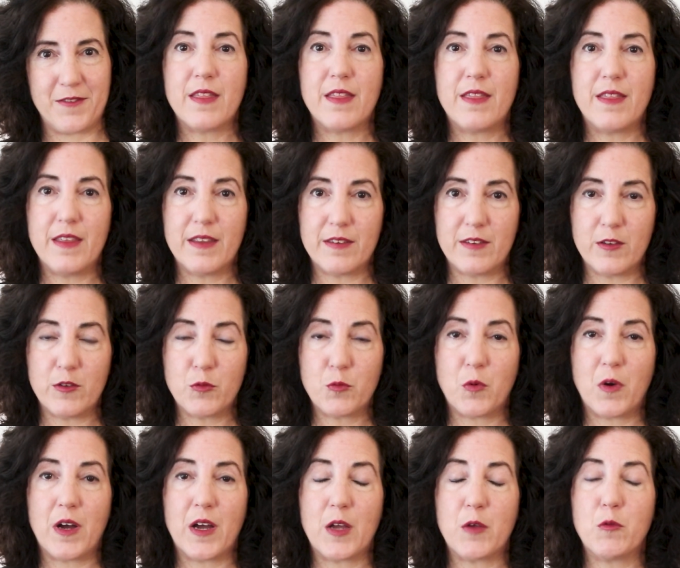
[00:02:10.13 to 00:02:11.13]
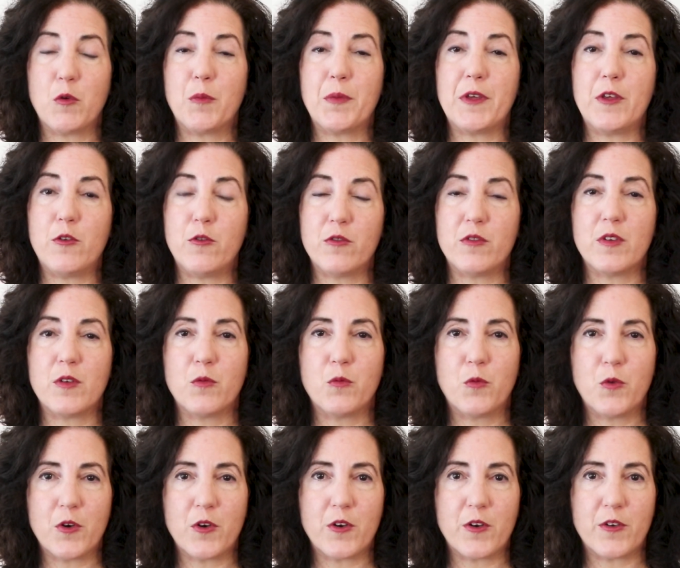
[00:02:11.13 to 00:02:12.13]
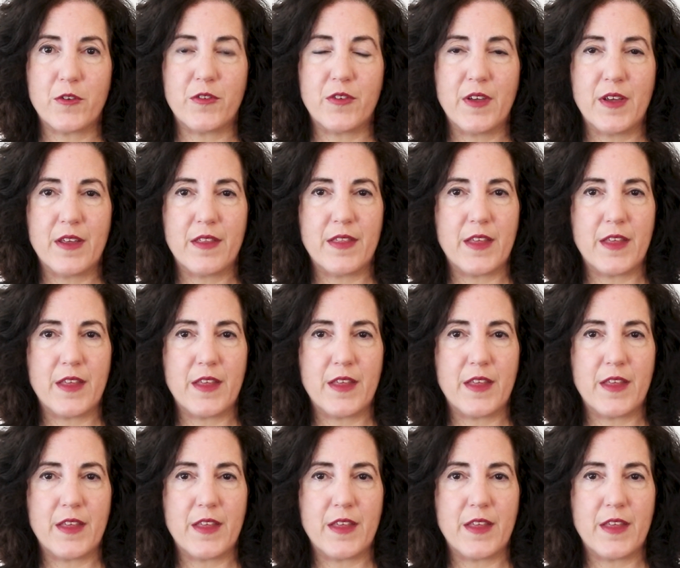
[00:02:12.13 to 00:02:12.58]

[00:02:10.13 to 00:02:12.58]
This is why we'll be using words